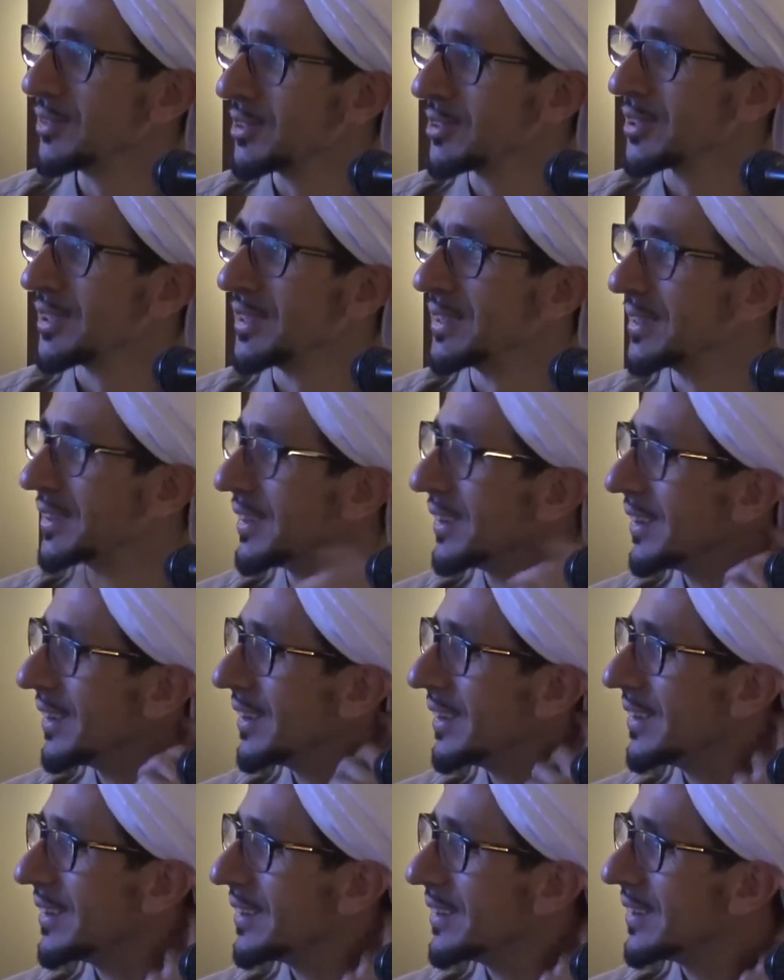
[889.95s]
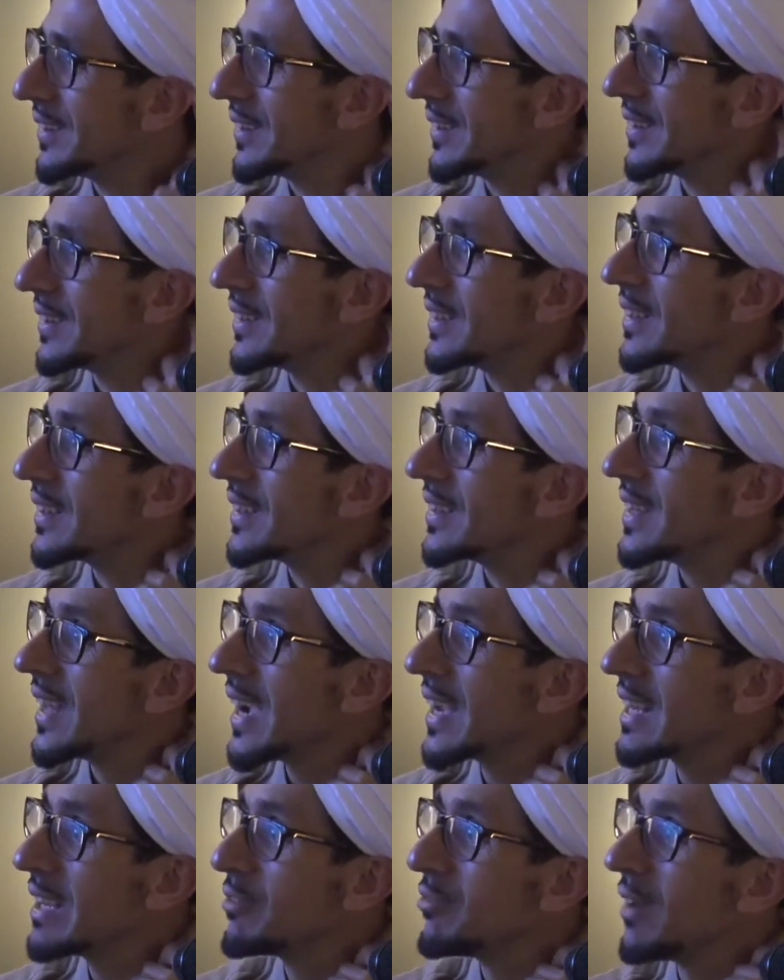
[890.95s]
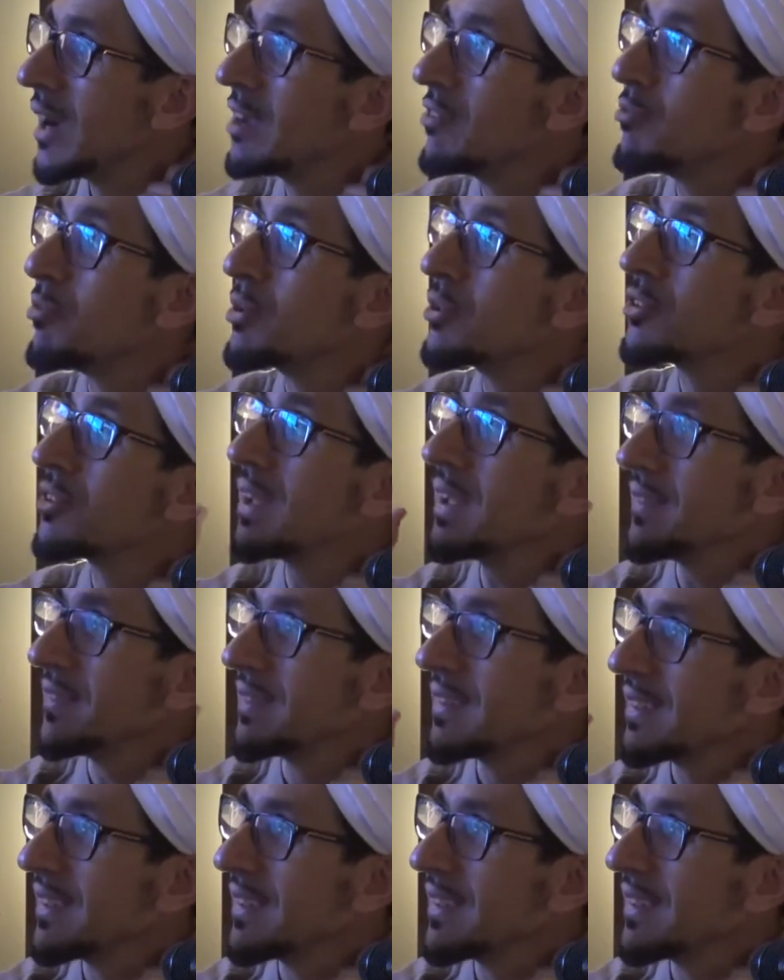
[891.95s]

each other. 95%.